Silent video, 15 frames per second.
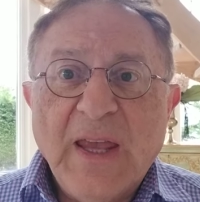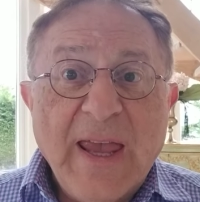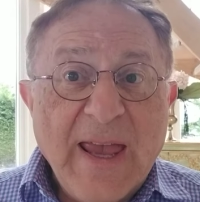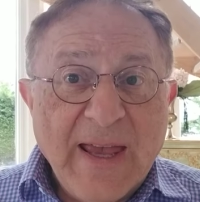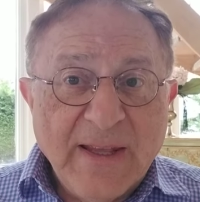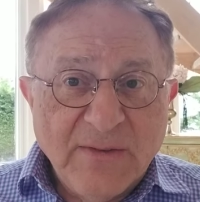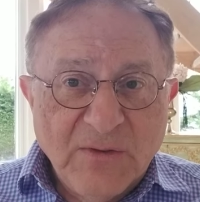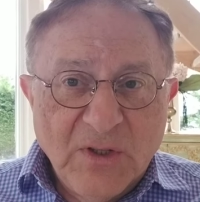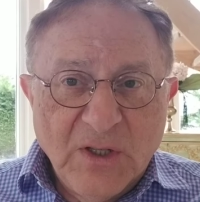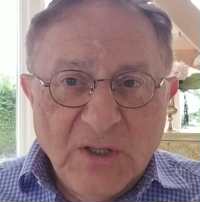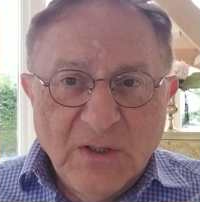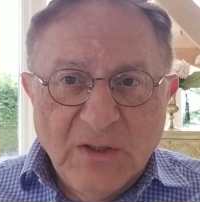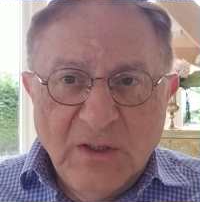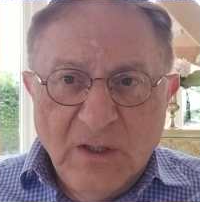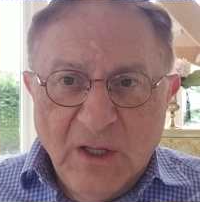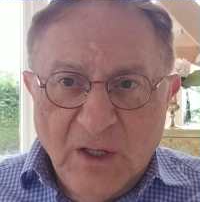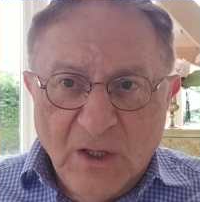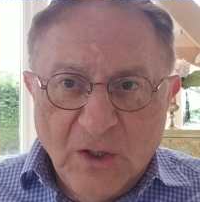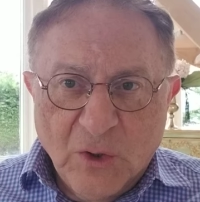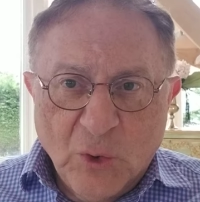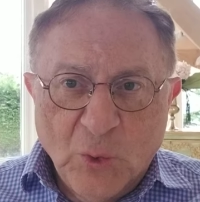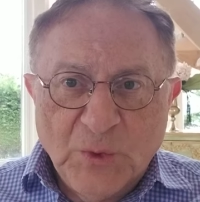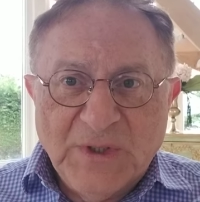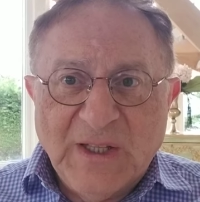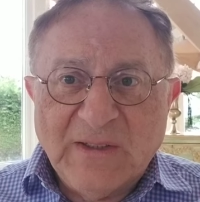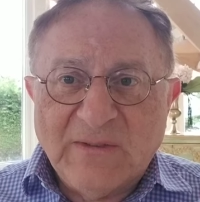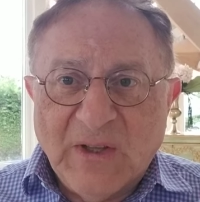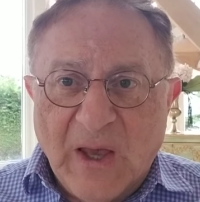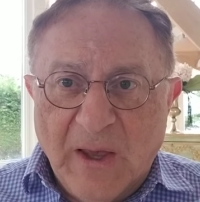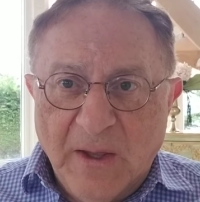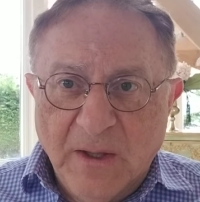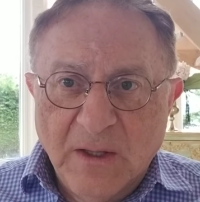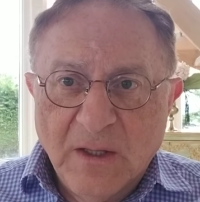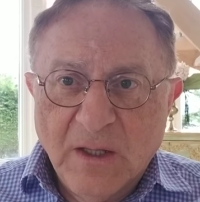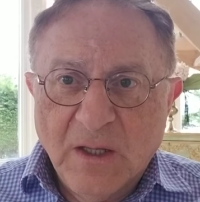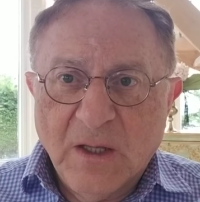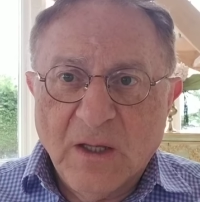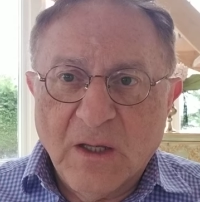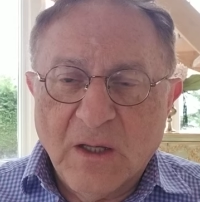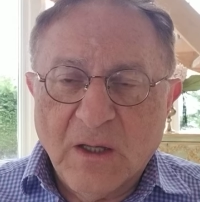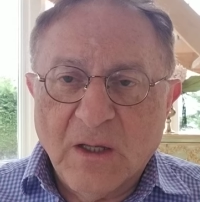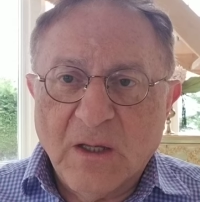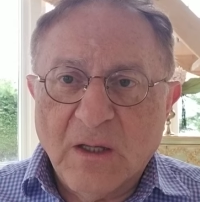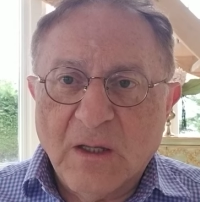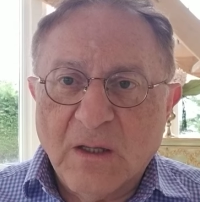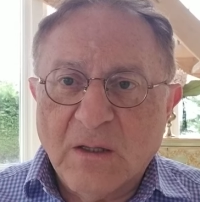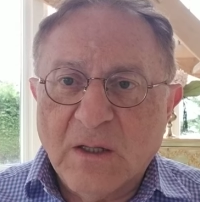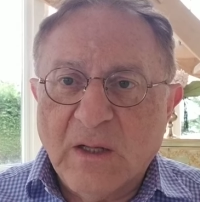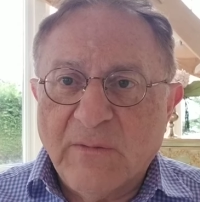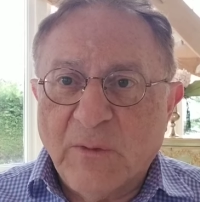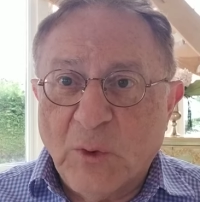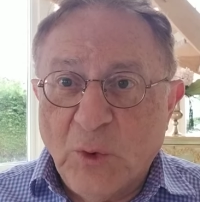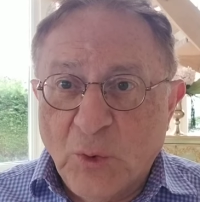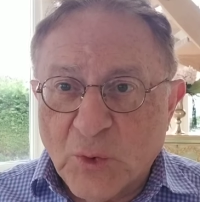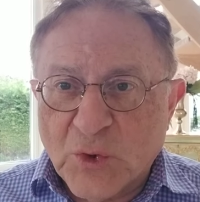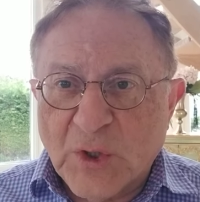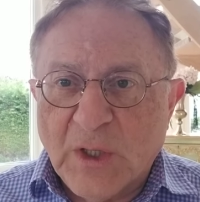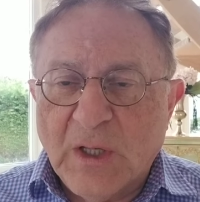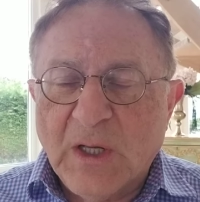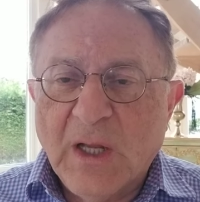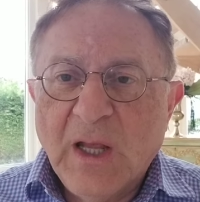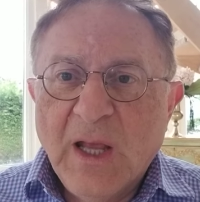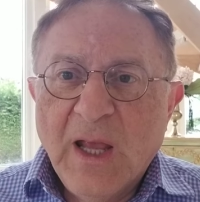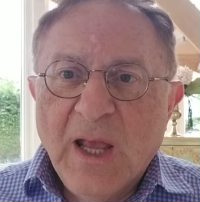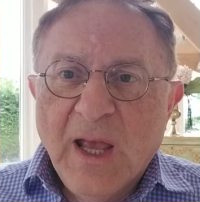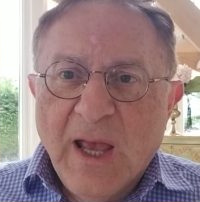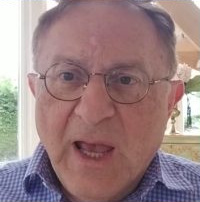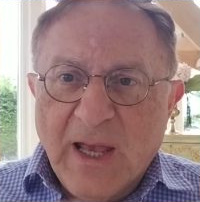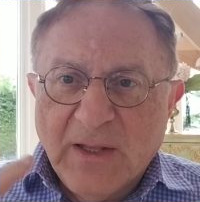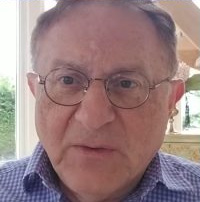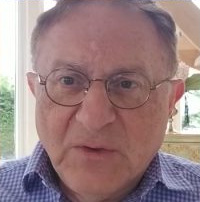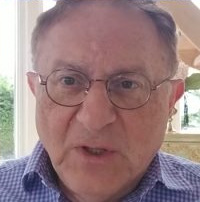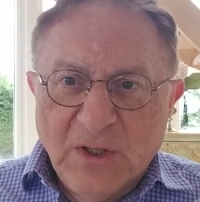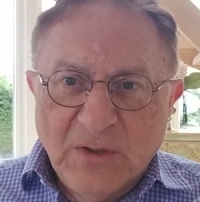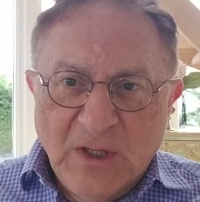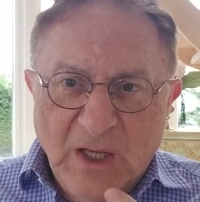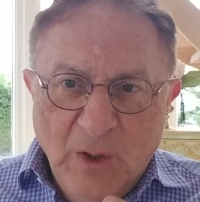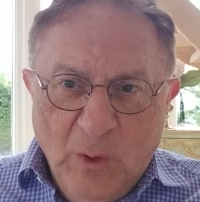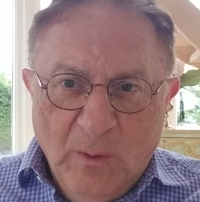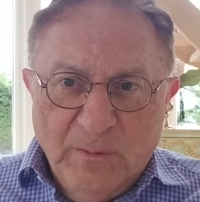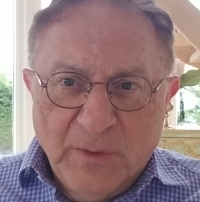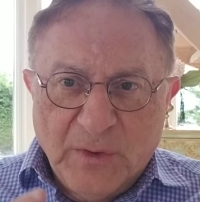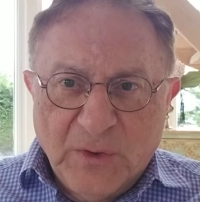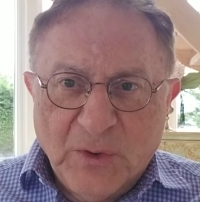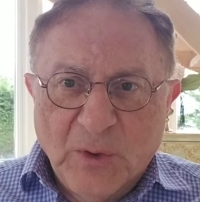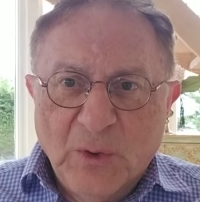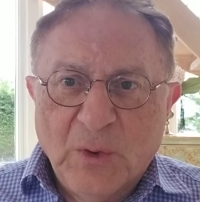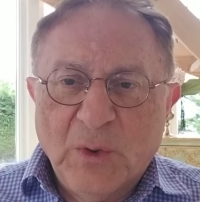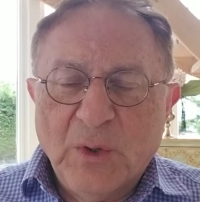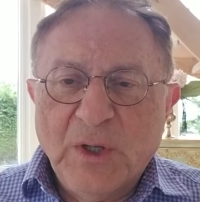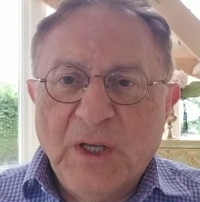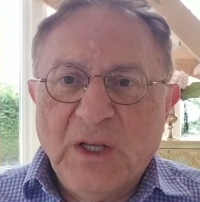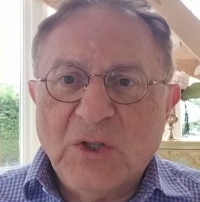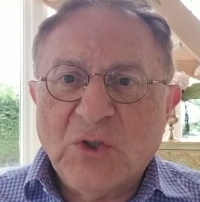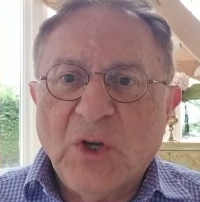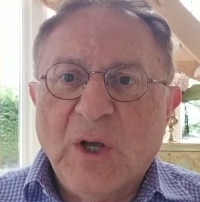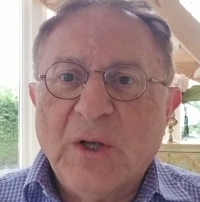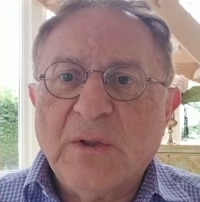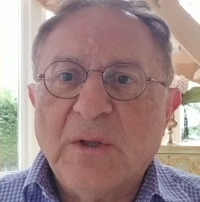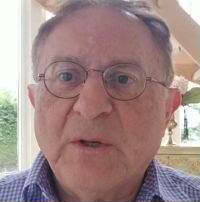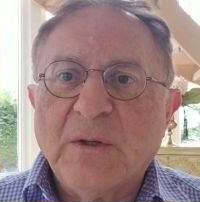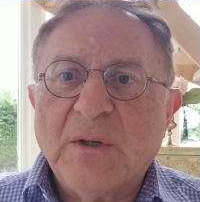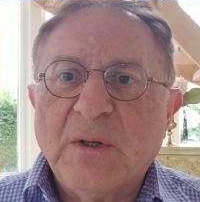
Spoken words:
had the coup d'etat revolution, and they overthrow each other.